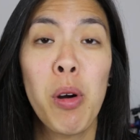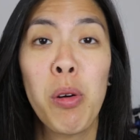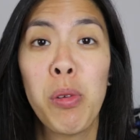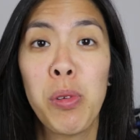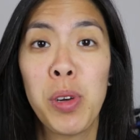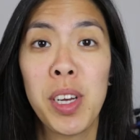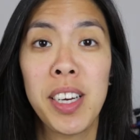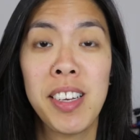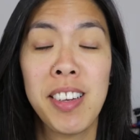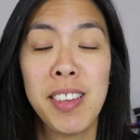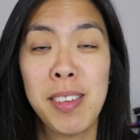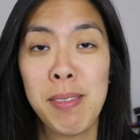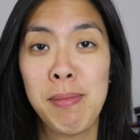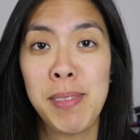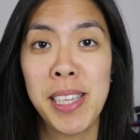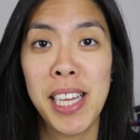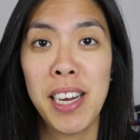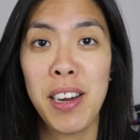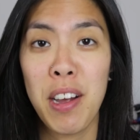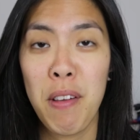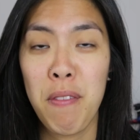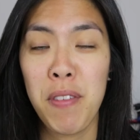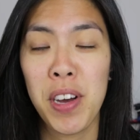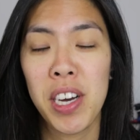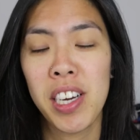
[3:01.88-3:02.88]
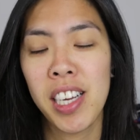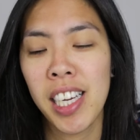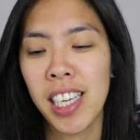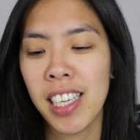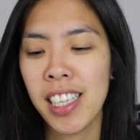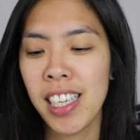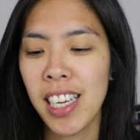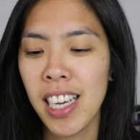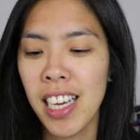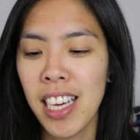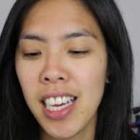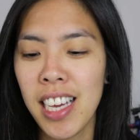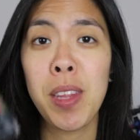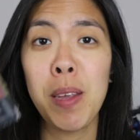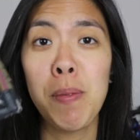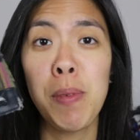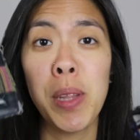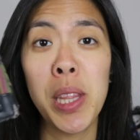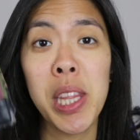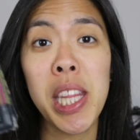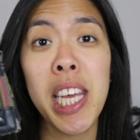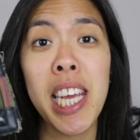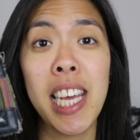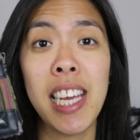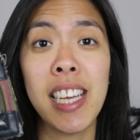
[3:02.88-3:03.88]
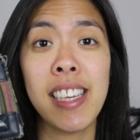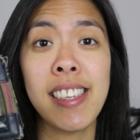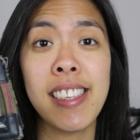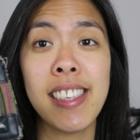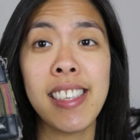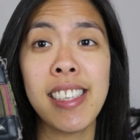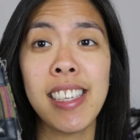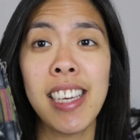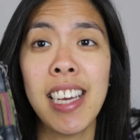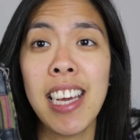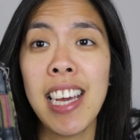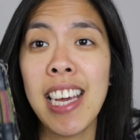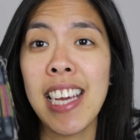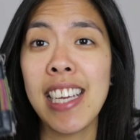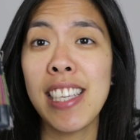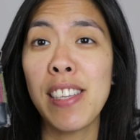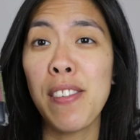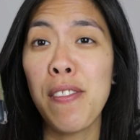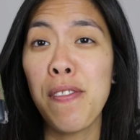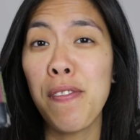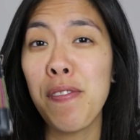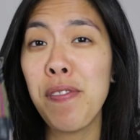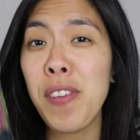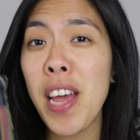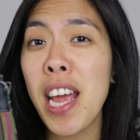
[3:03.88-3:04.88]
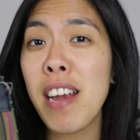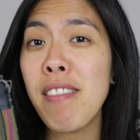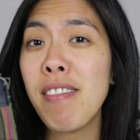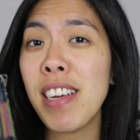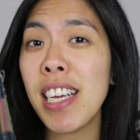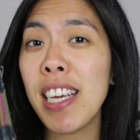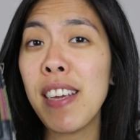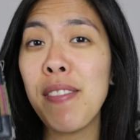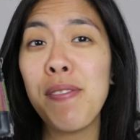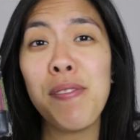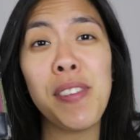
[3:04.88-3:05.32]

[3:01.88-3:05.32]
old items that I find. But this is a very,